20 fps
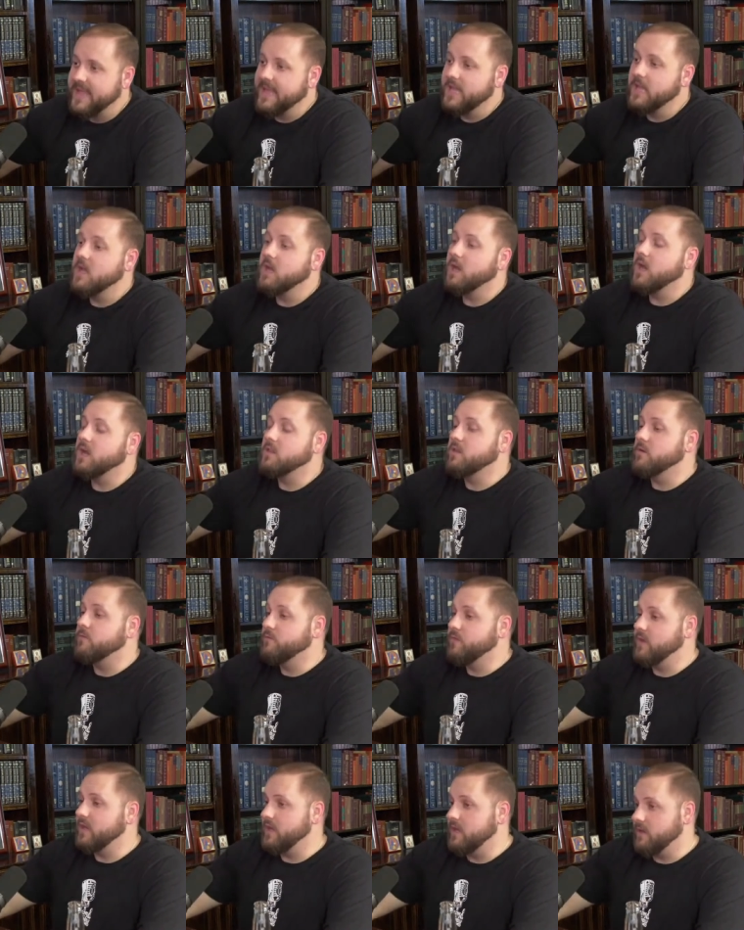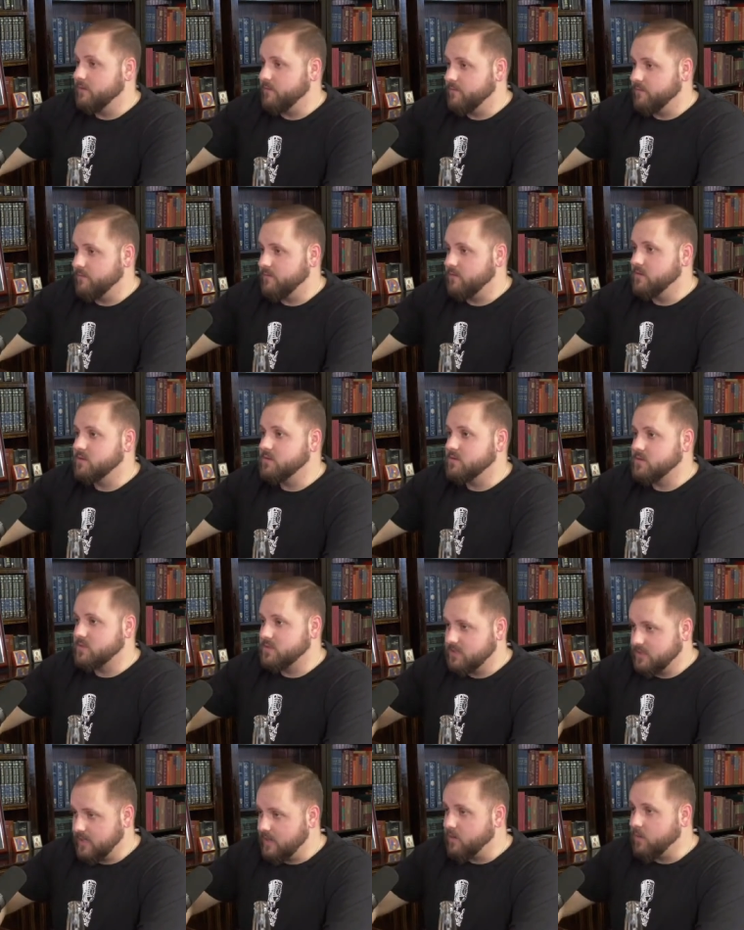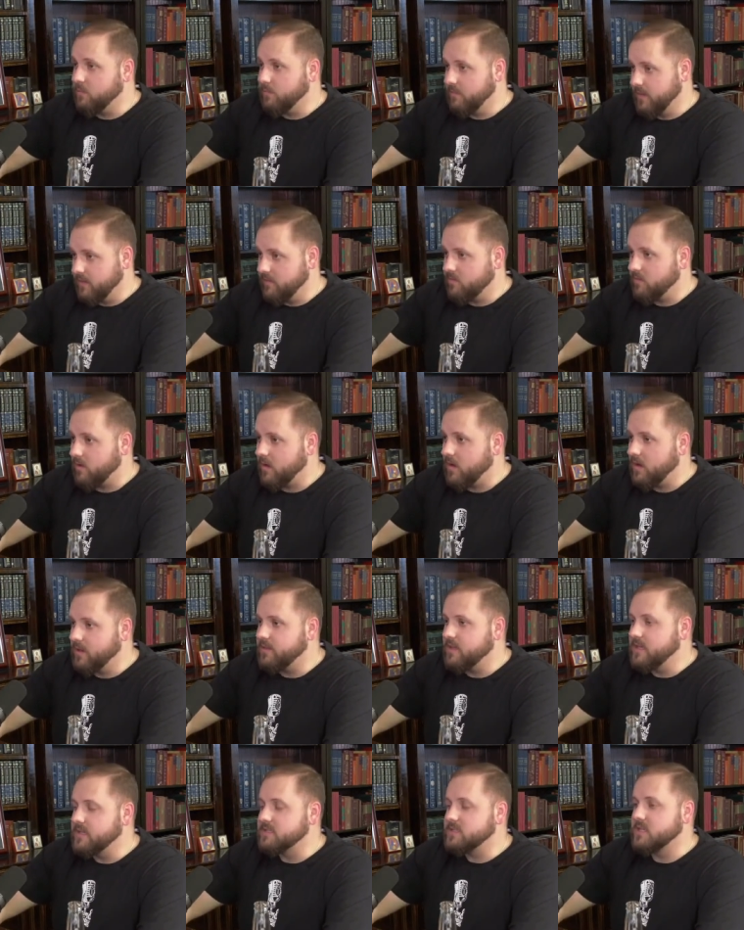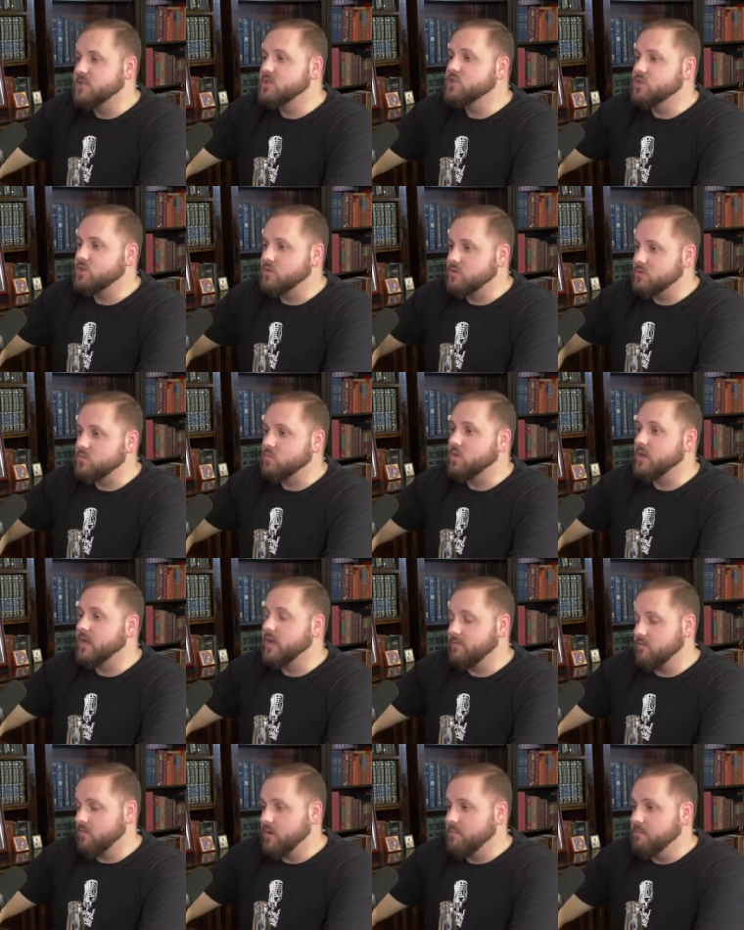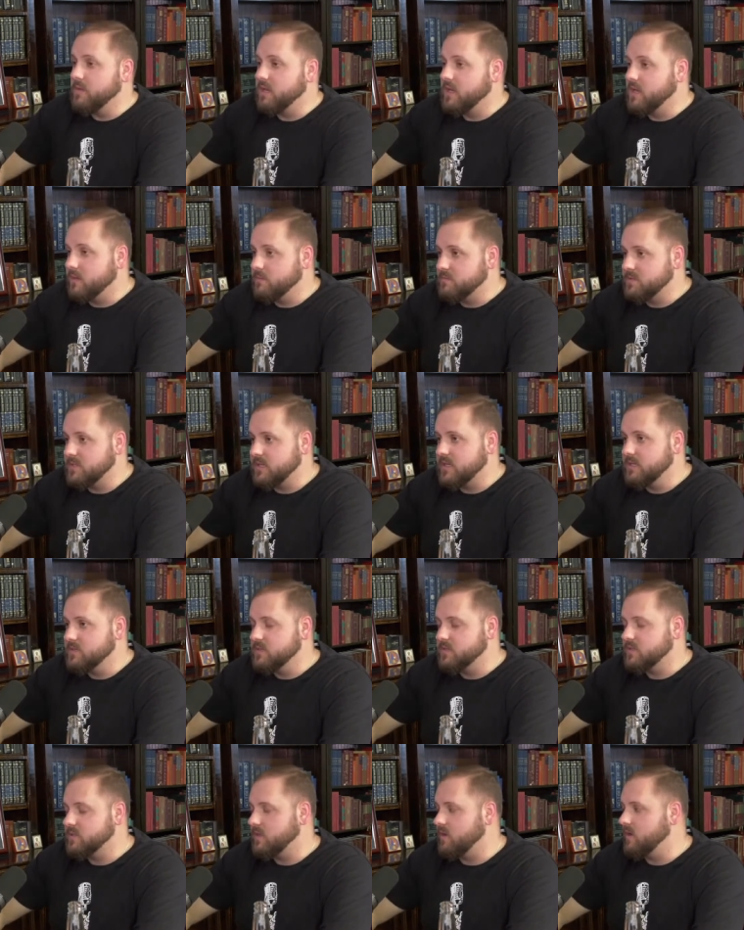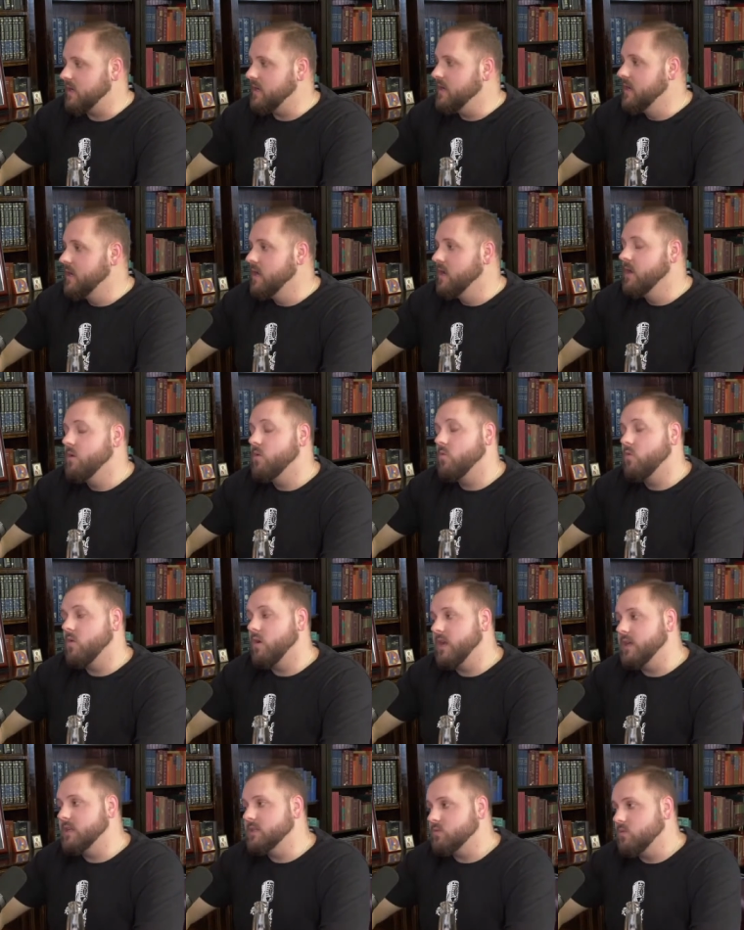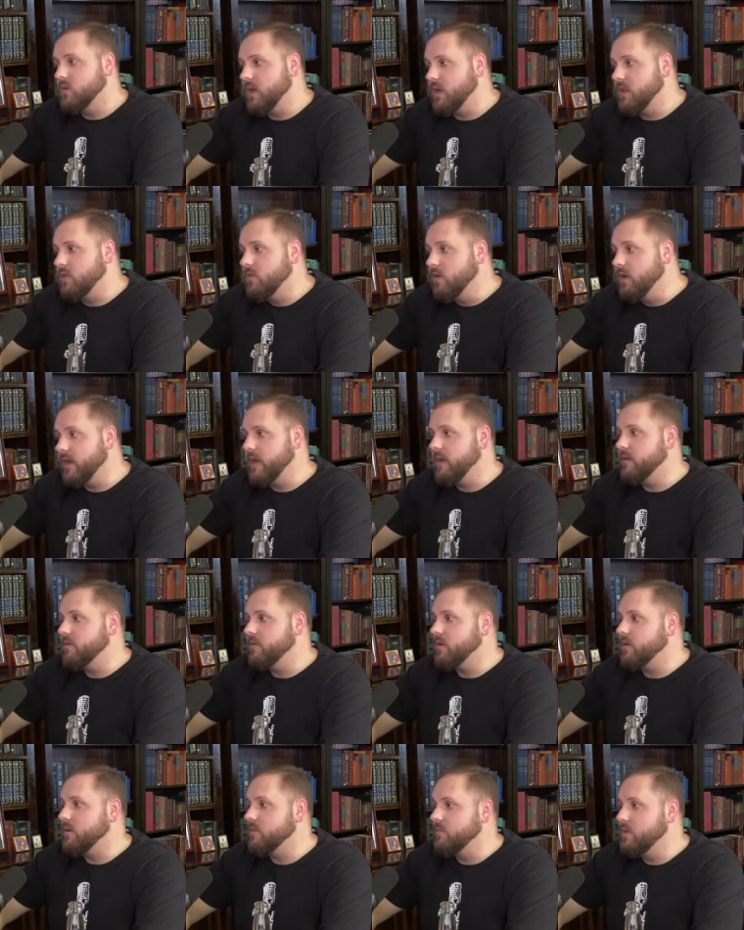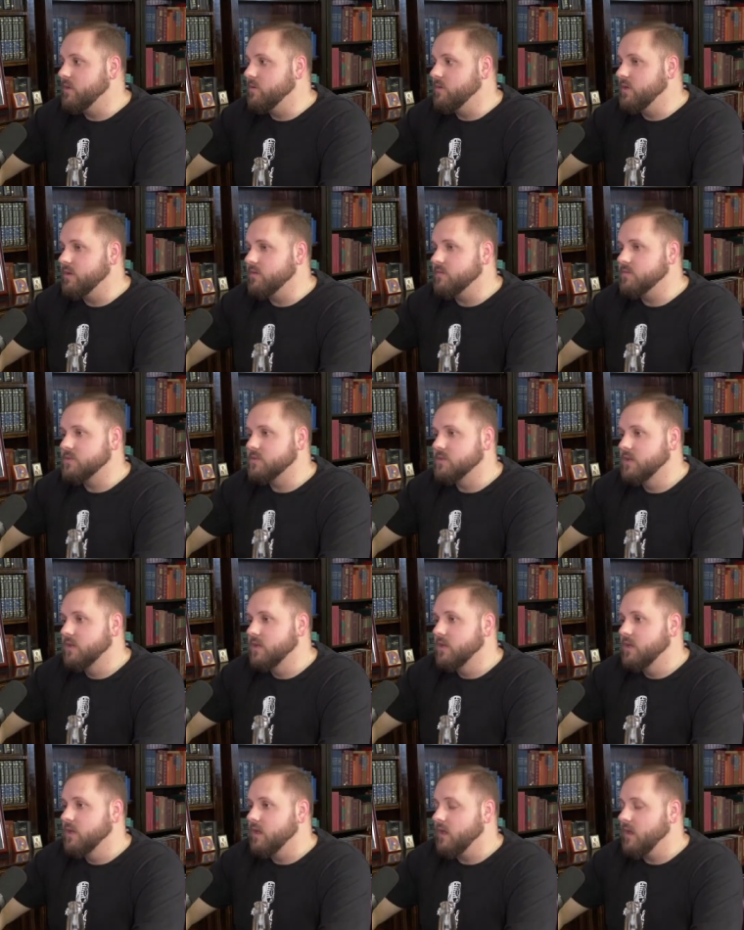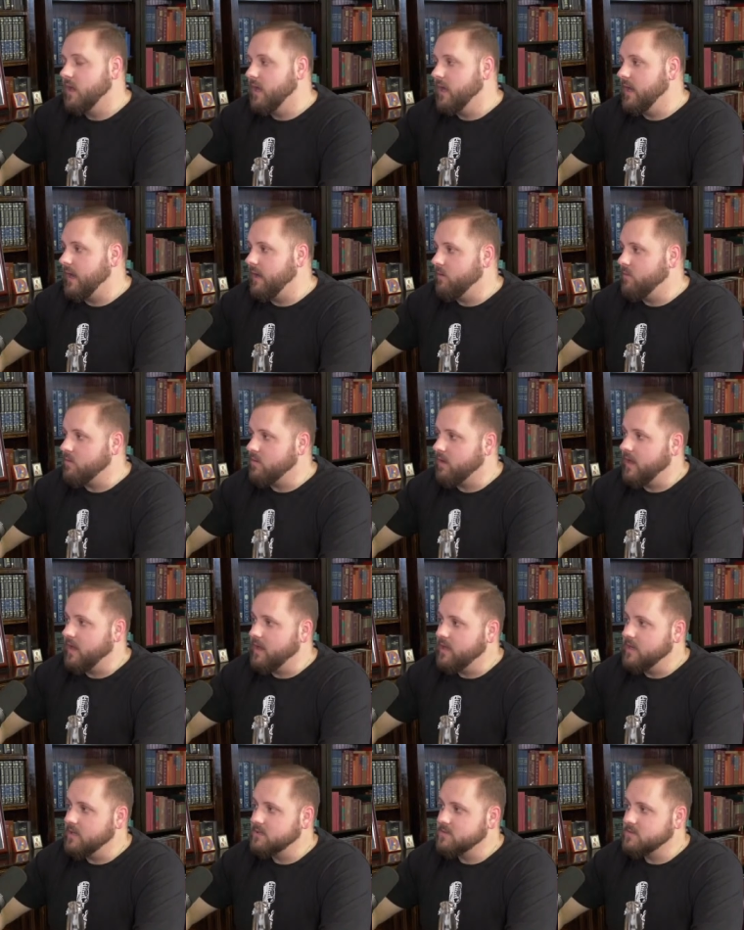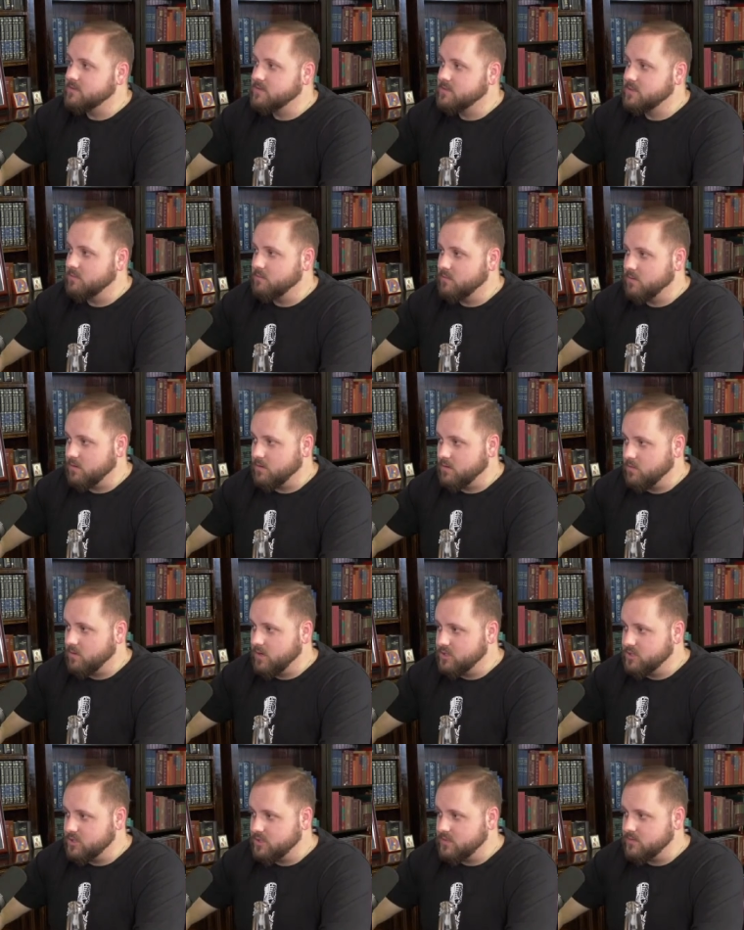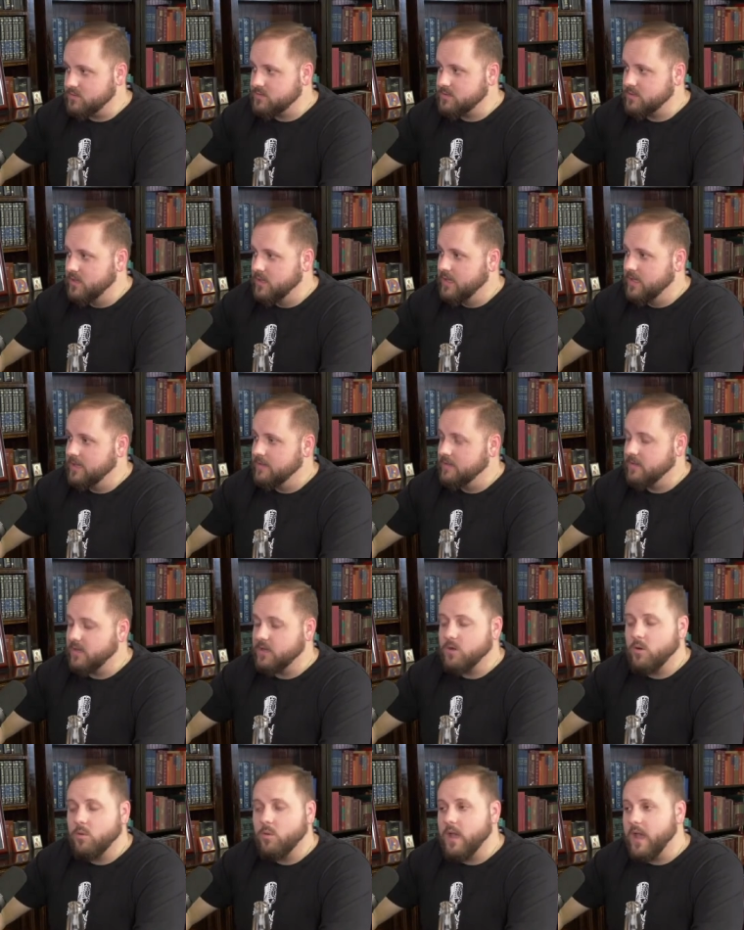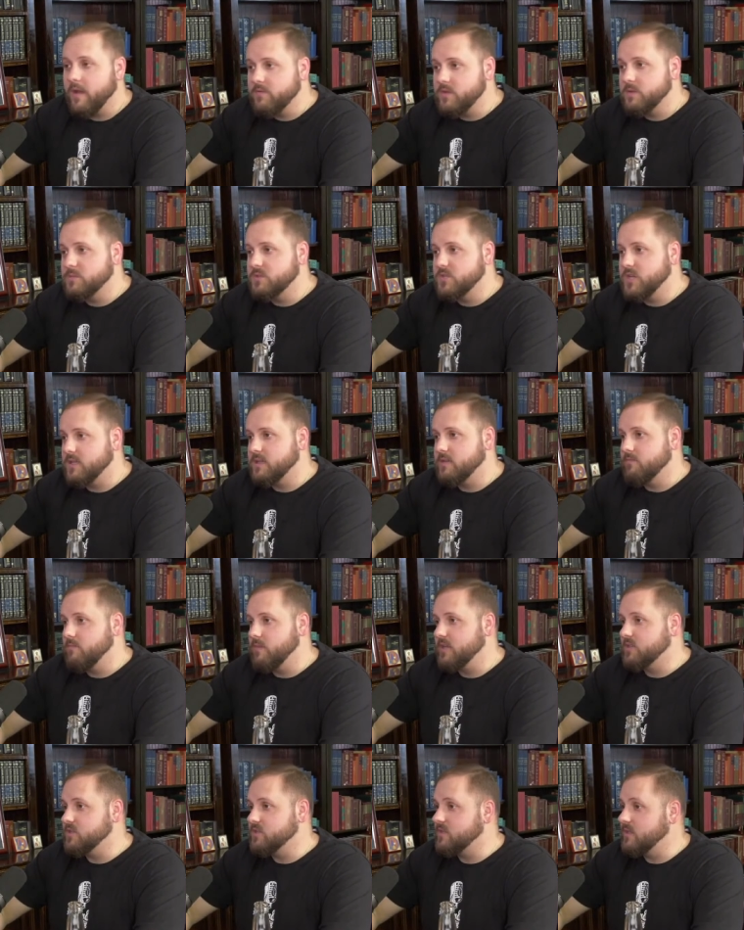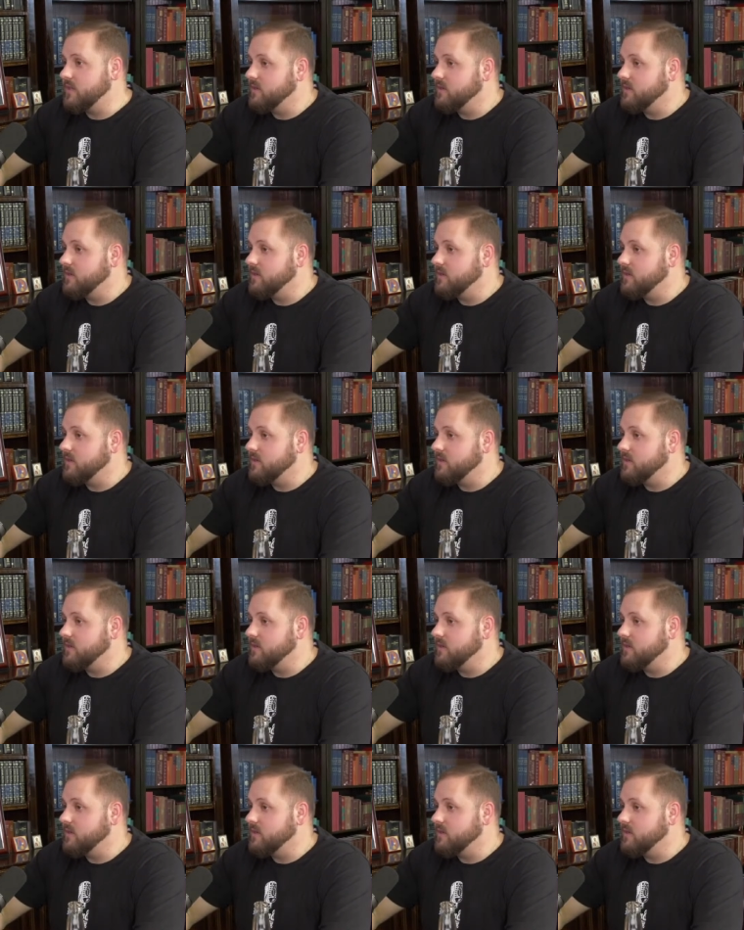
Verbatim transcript: a definitive settlement on these issues whenever it becomes necessary. Yes. Whereas when I look at other communions and I were to ask similar questions, they don't have an objective magisterium,